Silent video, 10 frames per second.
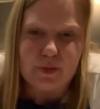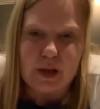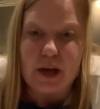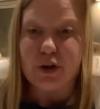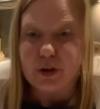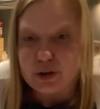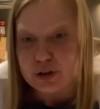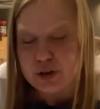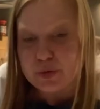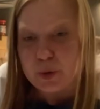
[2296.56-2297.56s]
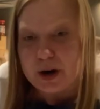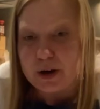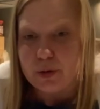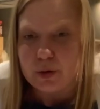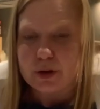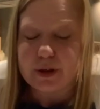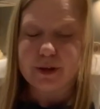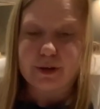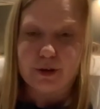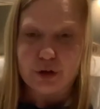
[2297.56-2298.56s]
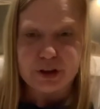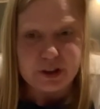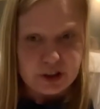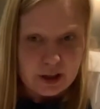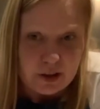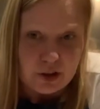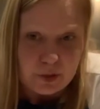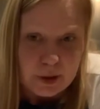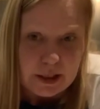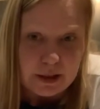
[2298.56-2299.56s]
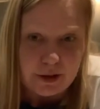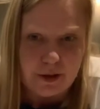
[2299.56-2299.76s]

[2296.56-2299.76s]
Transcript: And you can choose what I cook. You can challenge me.